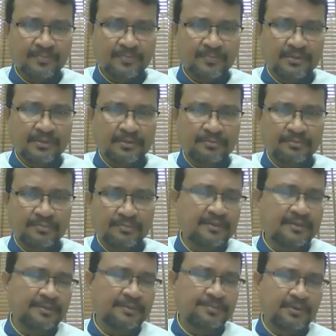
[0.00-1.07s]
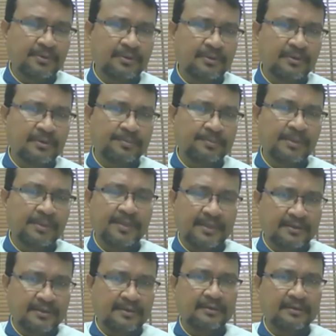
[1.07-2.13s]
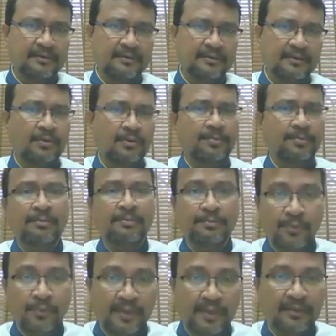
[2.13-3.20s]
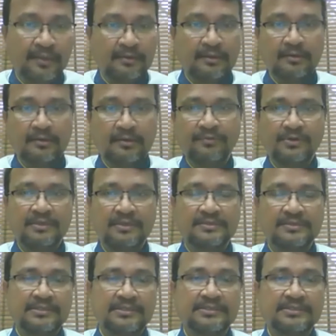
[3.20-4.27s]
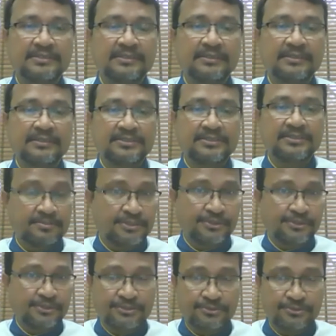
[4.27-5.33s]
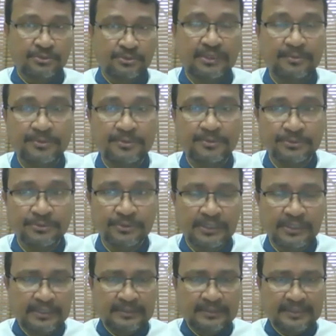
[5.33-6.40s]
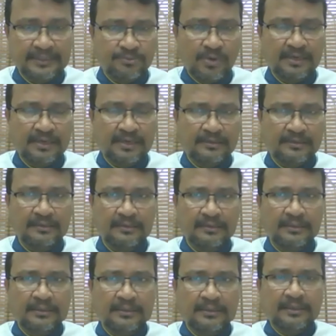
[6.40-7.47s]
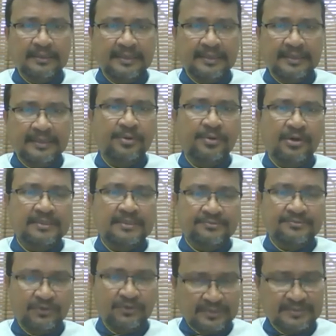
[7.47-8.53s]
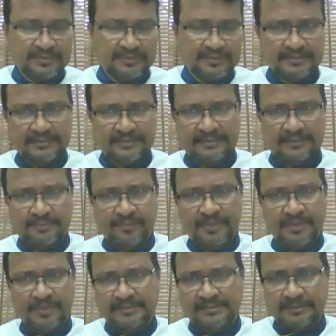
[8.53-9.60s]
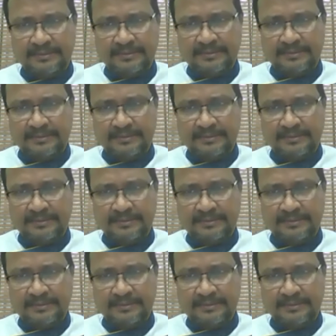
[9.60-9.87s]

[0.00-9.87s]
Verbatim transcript: uh, bakery plum cake or plum pudding for instance it's up to you it's totally up to you that is one key products for the season it means the